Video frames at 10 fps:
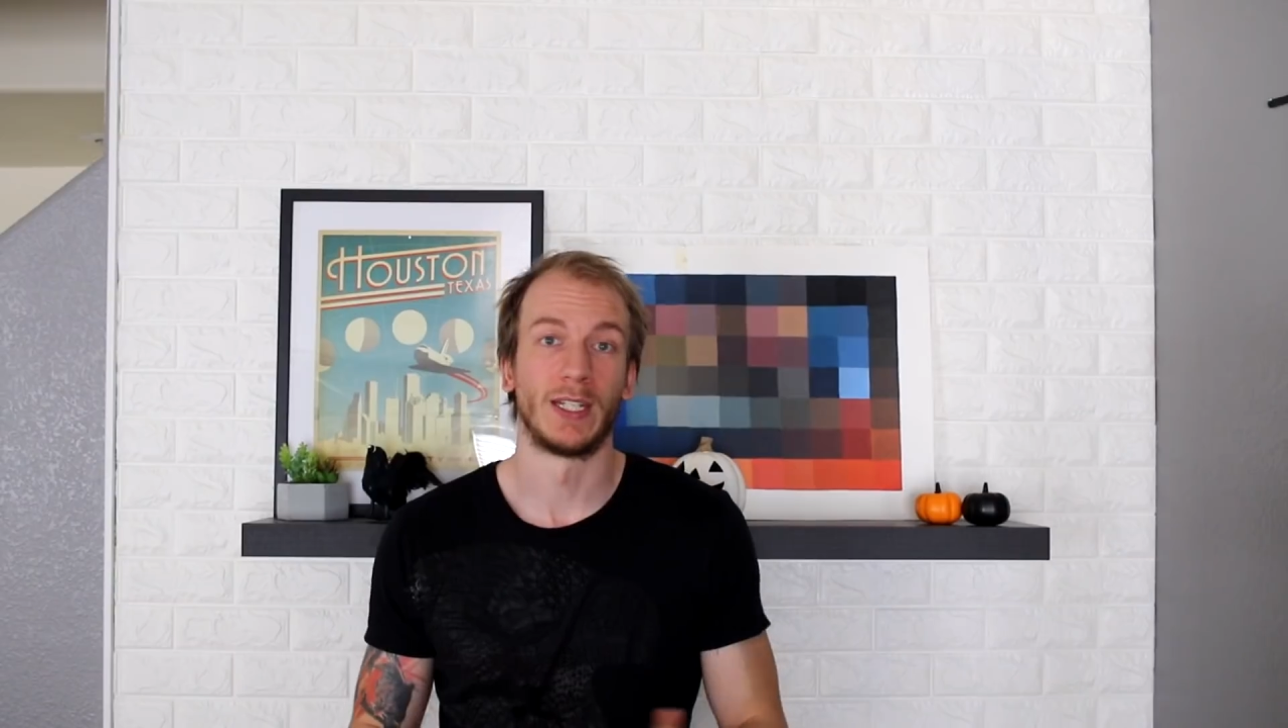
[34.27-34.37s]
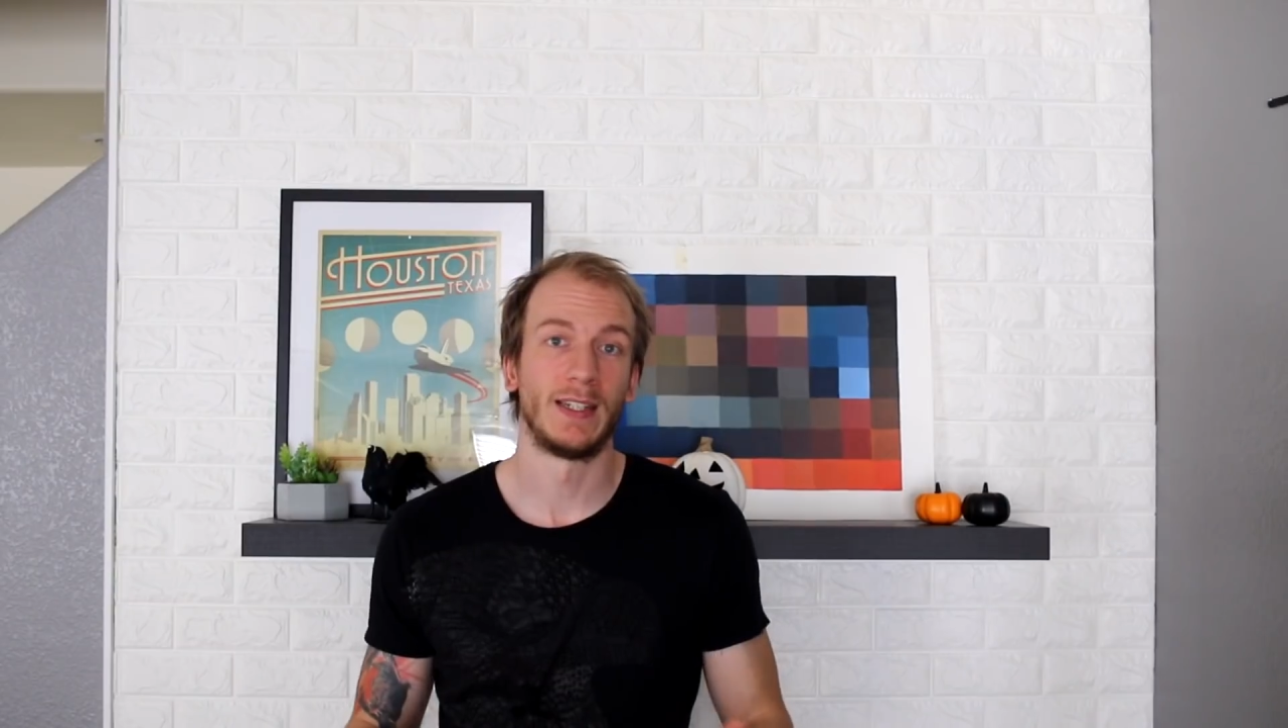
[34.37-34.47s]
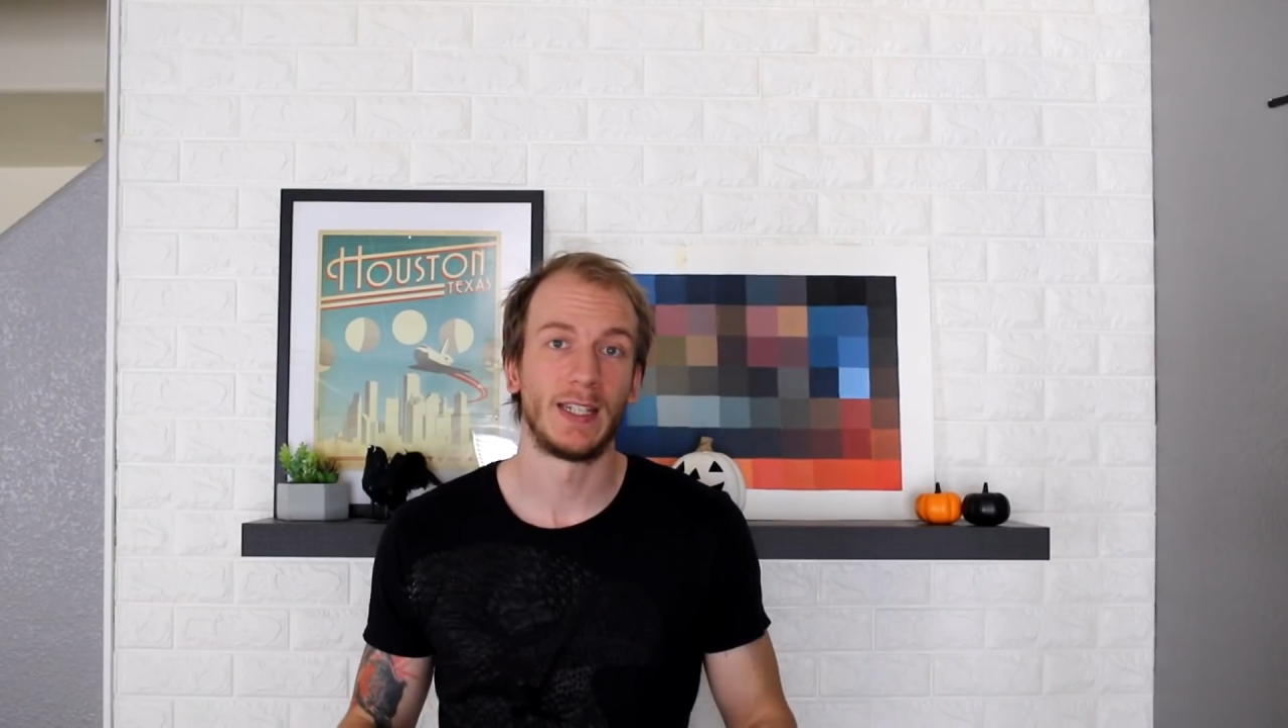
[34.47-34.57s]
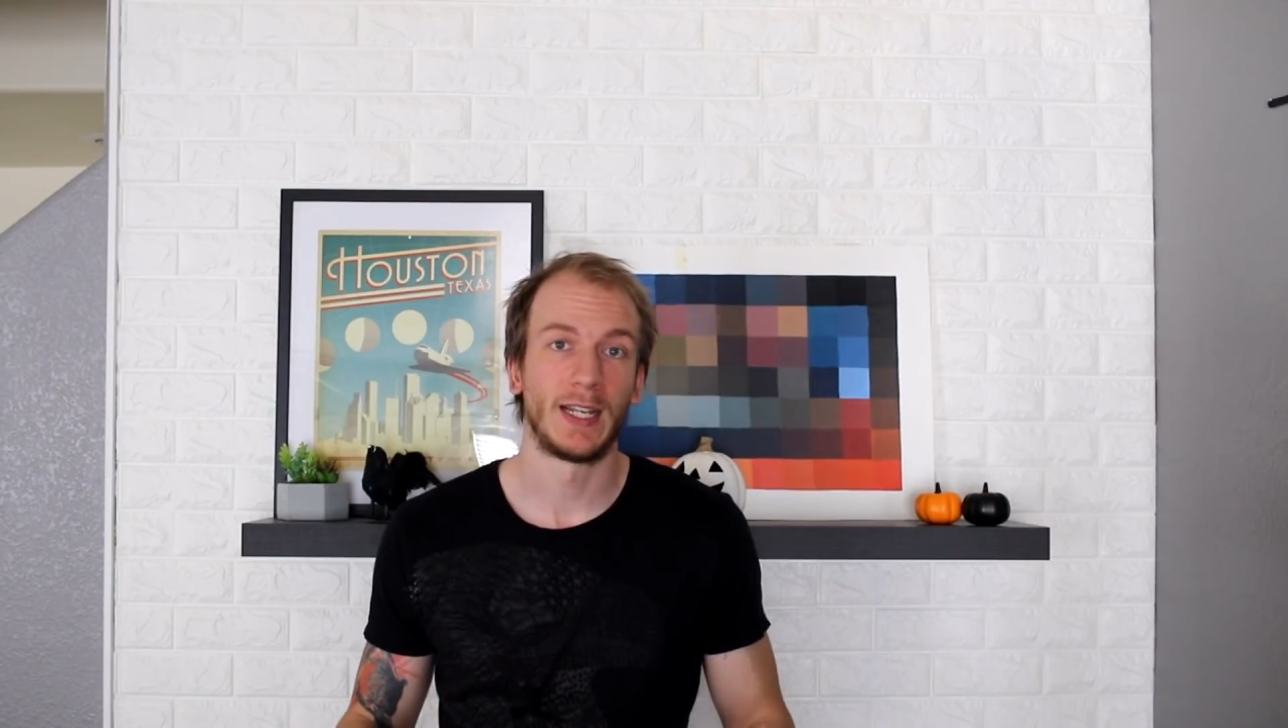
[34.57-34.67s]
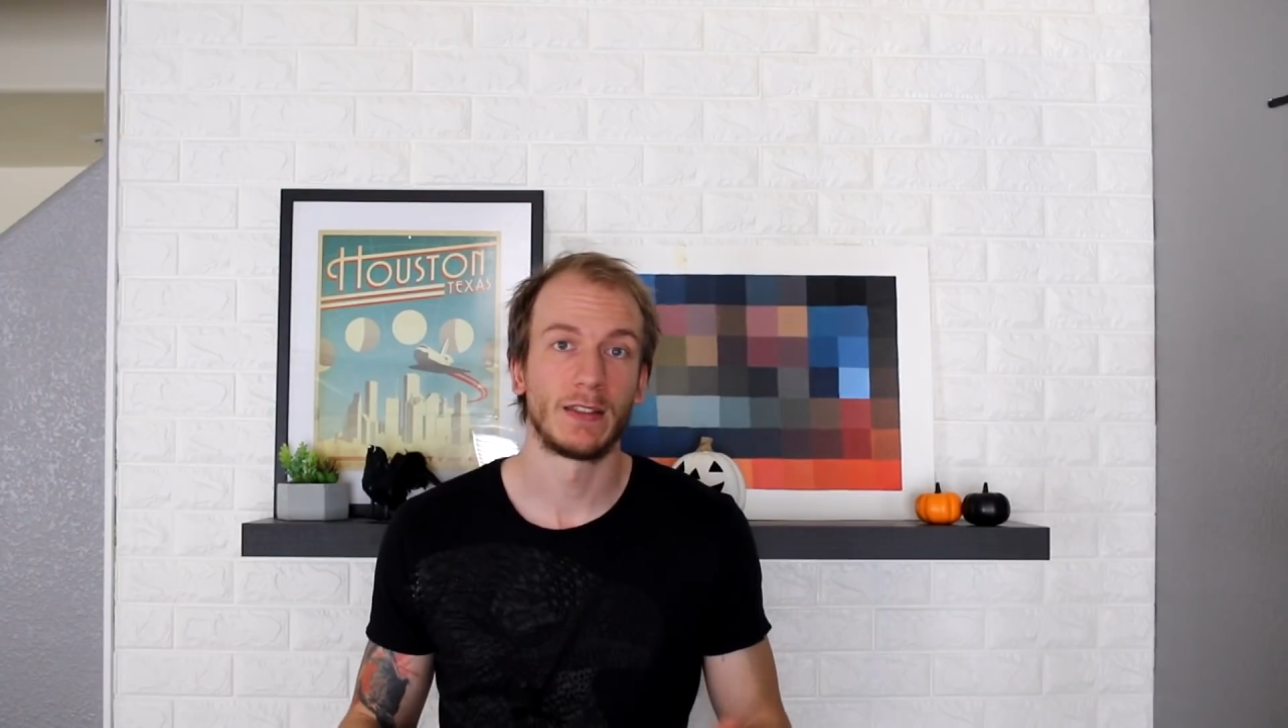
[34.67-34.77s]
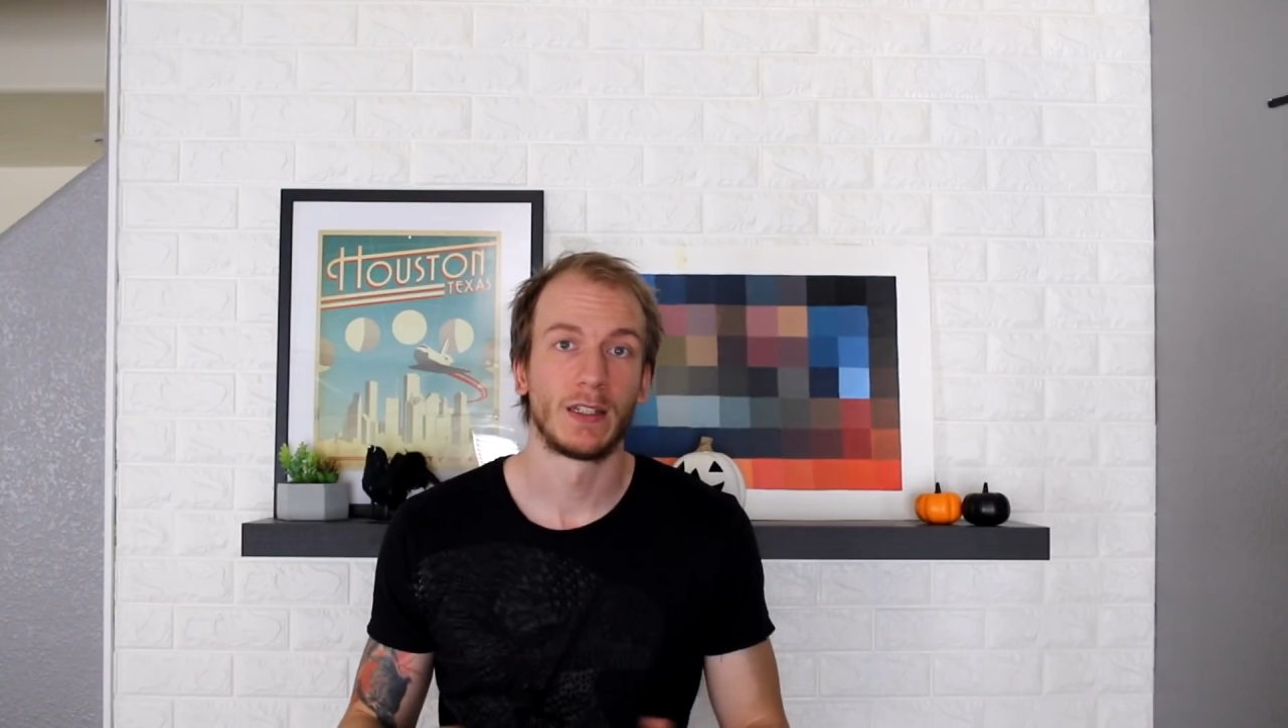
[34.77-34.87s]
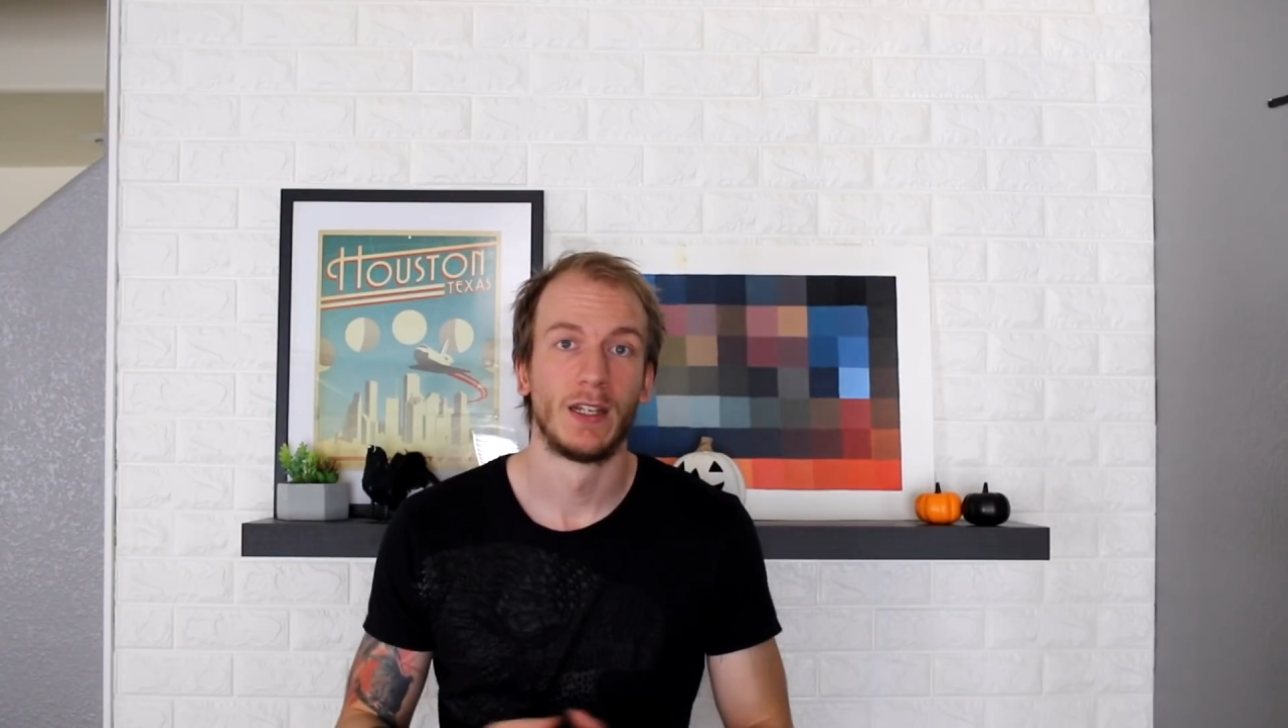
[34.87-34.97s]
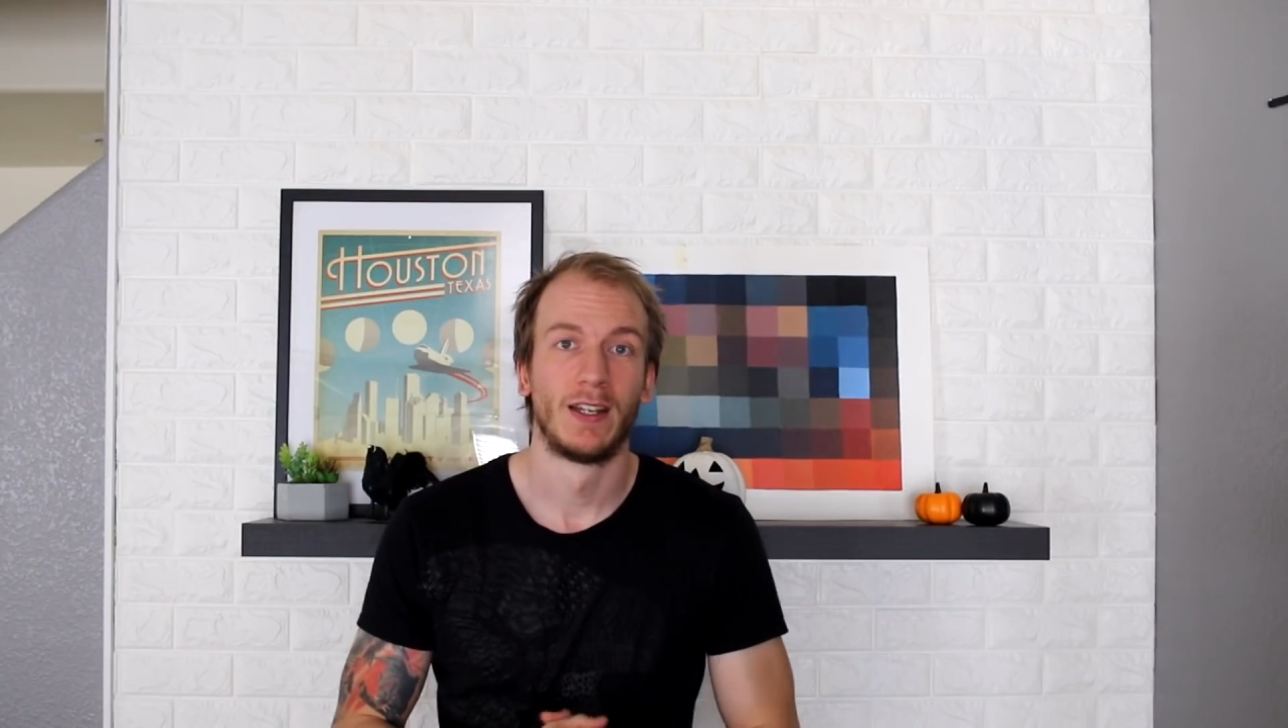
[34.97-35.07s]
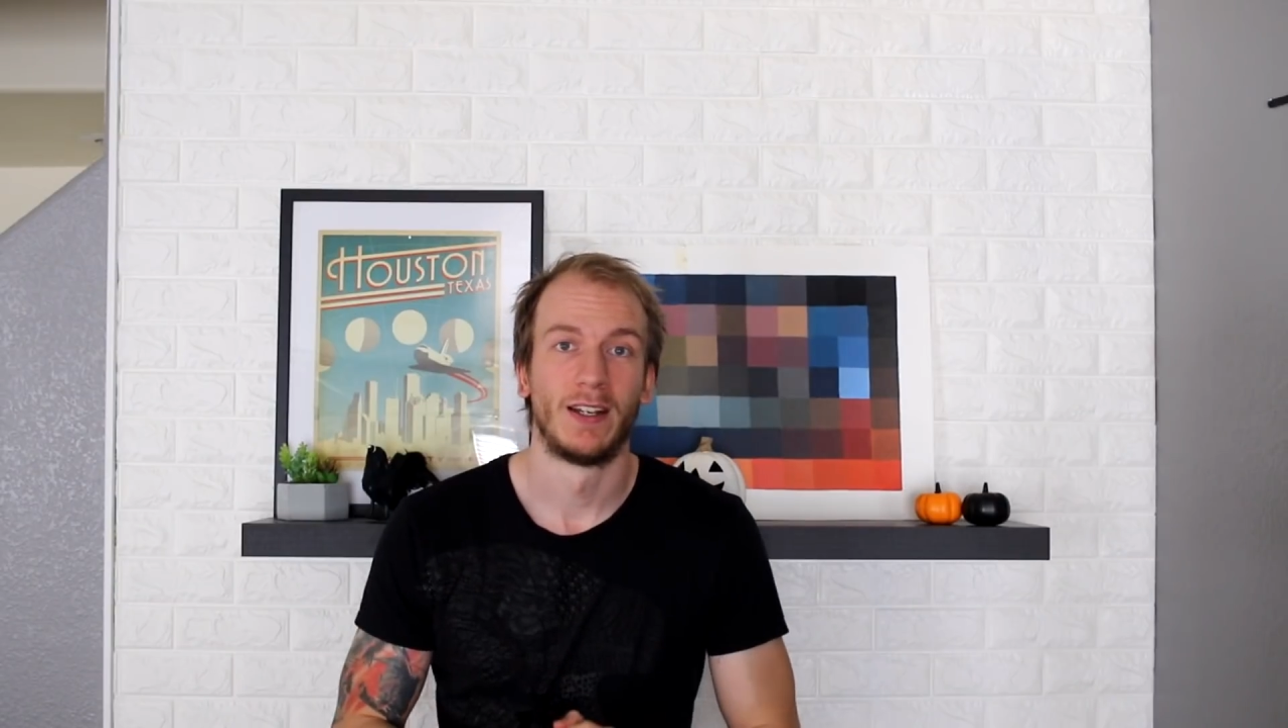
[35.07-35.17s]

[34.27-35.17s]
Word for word: But in the end,